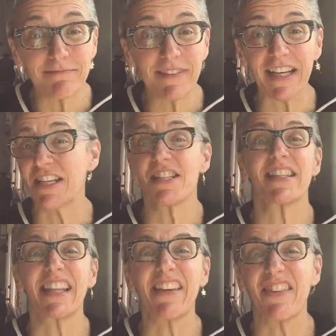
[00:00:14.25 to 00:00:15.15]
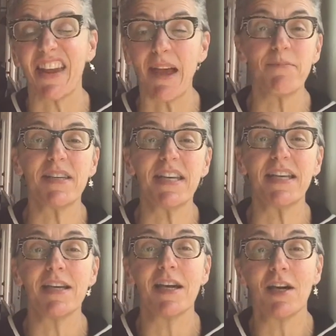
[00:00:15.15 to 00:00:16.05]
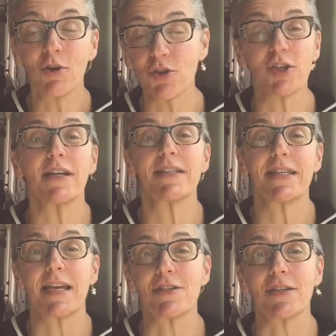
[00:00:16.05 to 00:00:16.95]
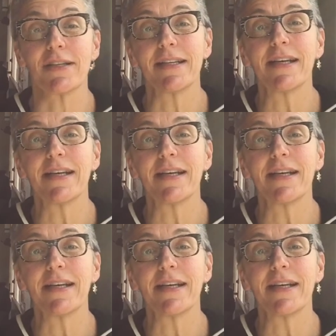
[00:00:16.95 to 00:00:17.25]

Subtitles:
Can I just leave it empty, or should I stage it?